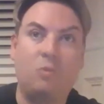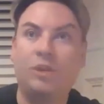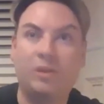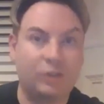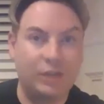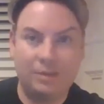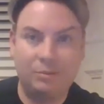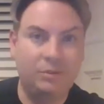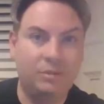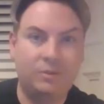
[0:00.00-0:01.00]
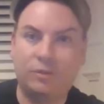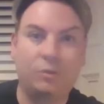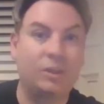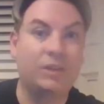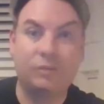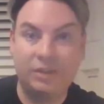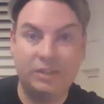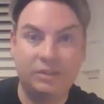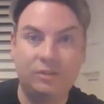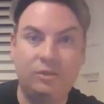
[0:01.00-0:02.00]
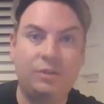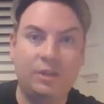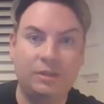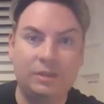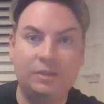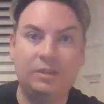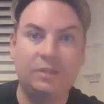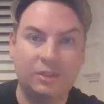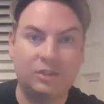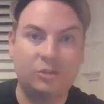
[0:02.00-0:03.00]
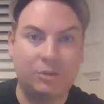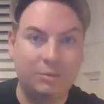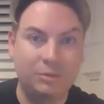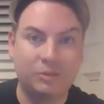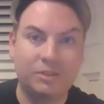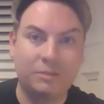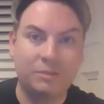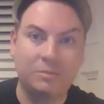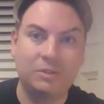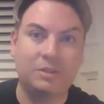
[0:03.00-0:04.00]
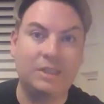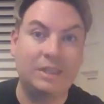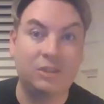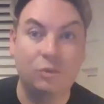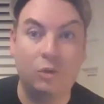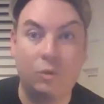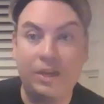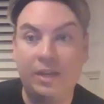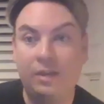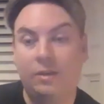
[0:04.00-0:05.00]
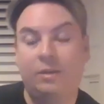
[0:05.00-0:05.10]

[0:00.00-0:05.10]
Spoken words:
whatever happens, for whatever reason, you can get these extrapyramidal symptoms that tend to go away.